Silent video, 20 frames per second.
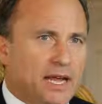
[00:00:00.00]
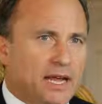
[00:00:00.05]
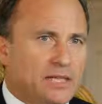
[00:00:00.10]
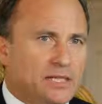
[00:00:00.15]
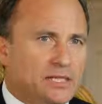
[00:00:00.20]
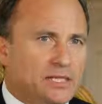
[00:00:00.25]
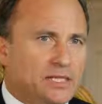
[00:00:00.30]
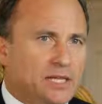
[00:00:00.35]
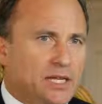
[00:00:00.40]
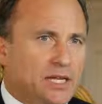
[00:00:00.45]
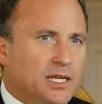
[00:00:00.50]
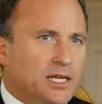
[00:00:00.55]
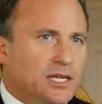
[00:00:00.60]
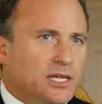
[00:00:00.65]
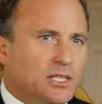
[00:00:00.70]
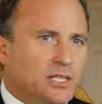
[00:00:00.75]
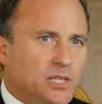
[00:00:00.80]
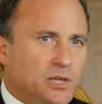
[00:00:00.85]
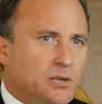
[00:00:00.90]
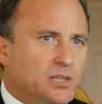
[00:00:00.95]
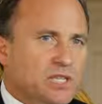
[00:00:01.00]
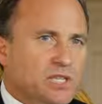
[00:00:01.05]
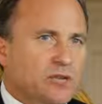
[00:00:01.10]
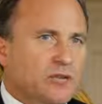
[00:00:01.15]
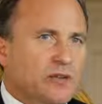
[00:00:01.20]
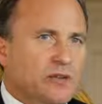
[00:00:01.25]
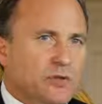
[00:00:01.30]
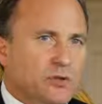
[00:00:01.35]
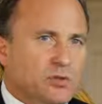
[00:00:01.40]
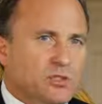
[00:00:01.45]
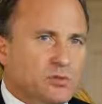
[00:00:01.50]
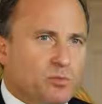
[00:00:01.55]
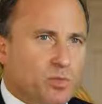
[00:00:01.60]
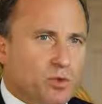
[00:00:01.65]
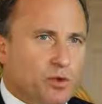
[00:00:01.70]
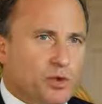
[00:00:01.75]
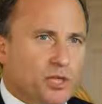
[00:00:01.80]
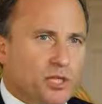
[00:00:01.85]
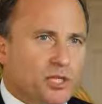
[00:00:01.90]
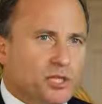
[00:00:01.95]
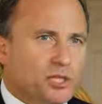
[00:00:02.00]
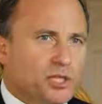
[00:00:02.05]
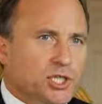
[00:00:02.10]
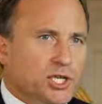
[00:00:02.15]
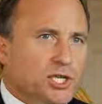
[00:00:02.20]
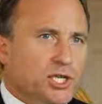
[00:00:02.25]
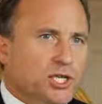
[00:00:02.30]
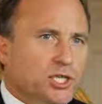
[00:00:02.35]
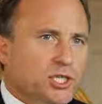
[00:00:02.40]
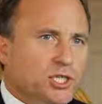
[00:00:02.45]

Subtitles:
80s. She was in a reverse mortgage.